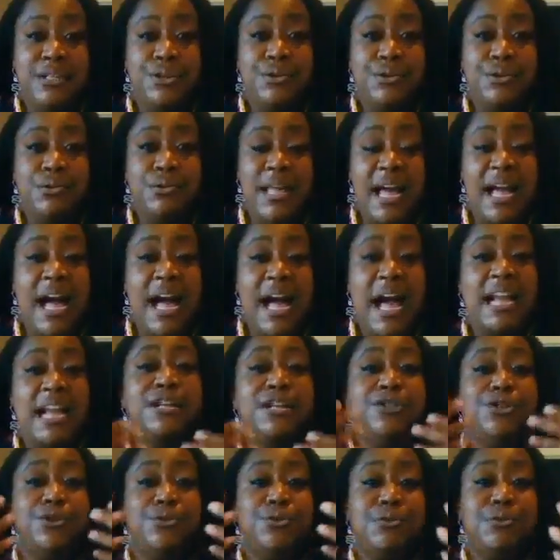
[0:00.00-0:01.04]
like, I
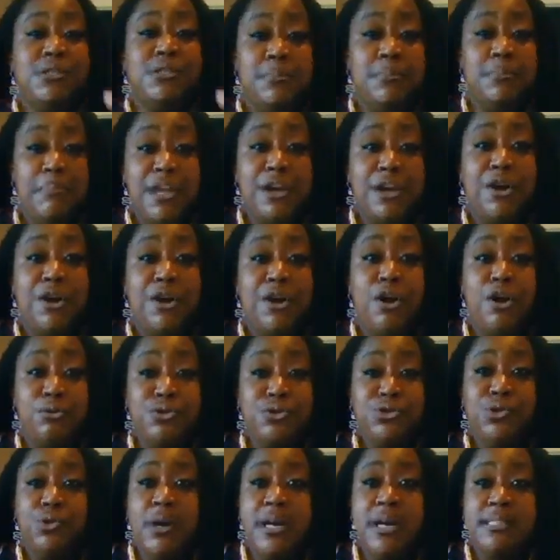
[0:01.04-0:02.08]
need you to make your
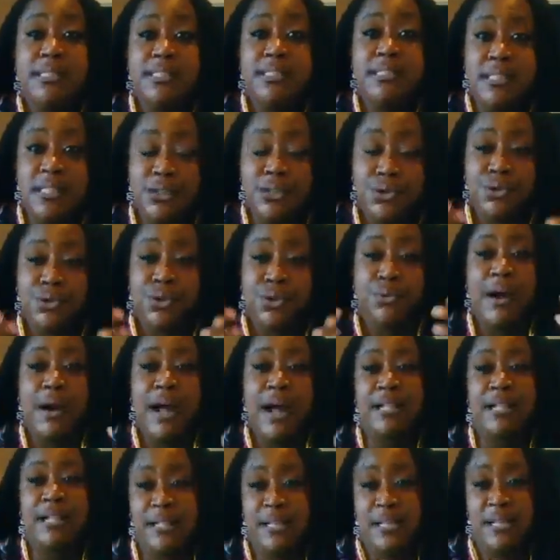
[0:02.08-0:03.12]
own choices and do the
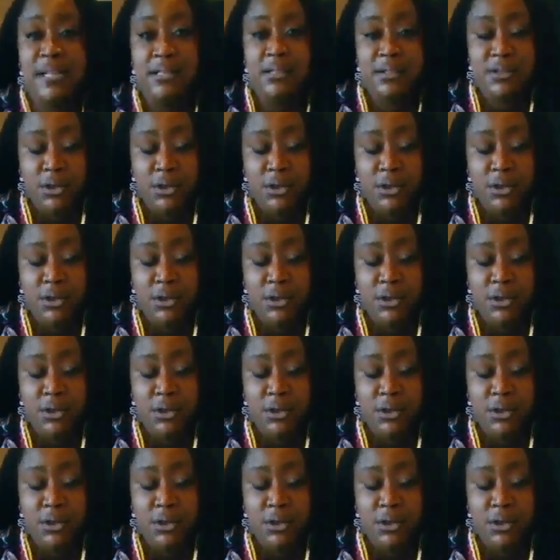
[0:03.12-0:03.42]
right thing. So